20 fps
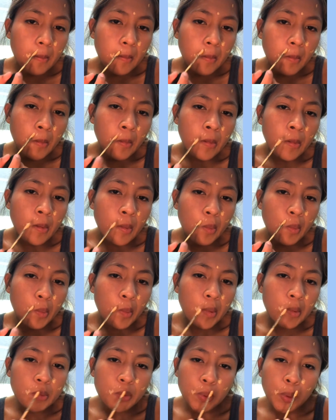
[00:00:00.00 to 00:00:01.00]
or if
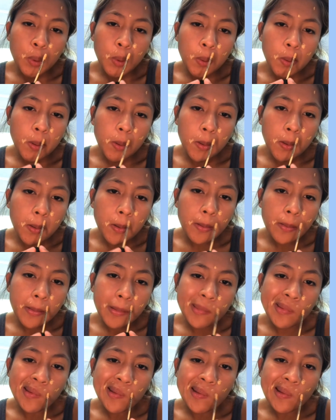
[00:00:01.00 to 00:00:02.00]
it's
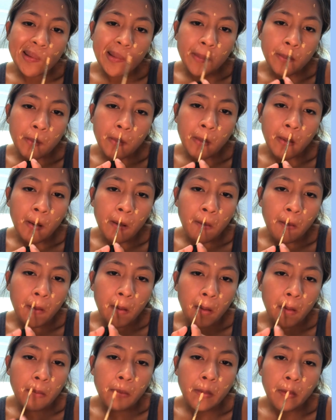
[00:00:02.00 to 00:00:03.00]
just something I'll
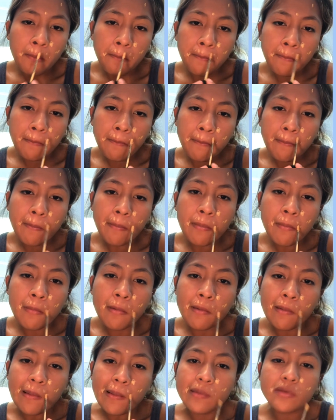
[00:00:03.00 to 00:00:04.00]
live with for the
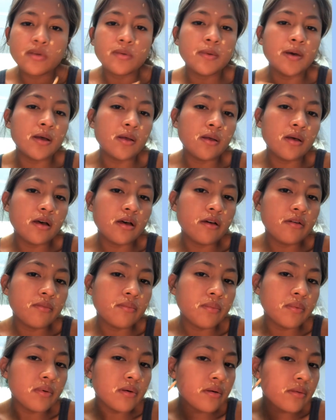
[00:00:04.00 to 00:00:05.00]
rest of my life,
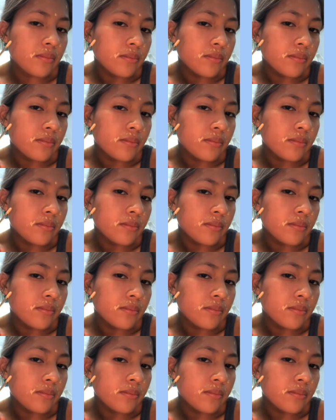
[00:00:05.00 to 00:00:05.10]
but